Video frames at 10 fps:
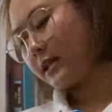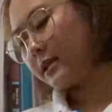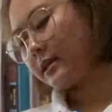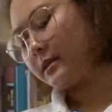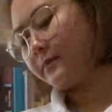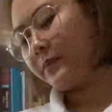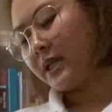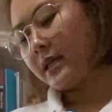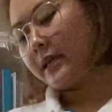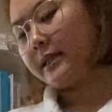and then
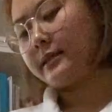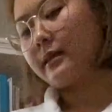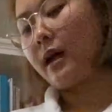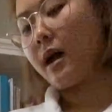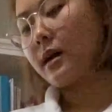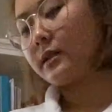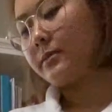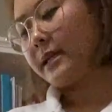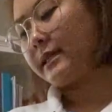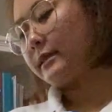is locked. The
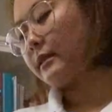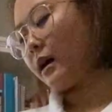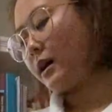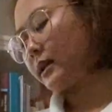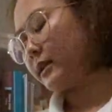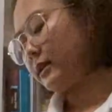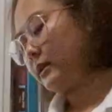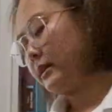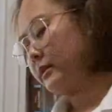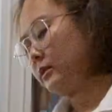bed is locked, and then
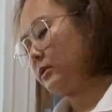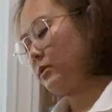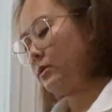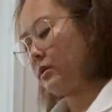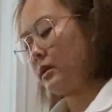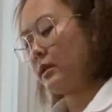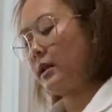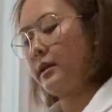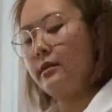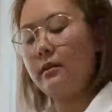there's no
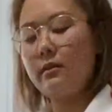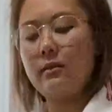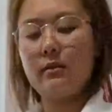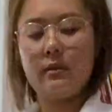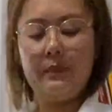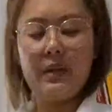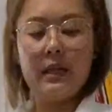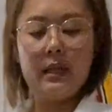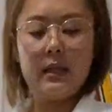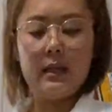clutter or
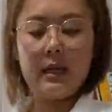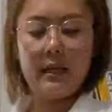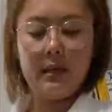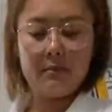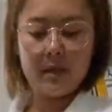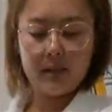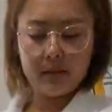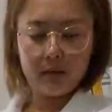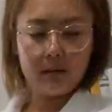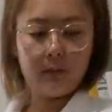any mess
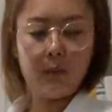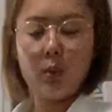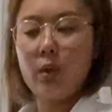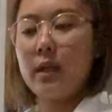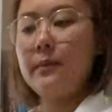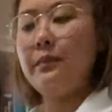on the floor.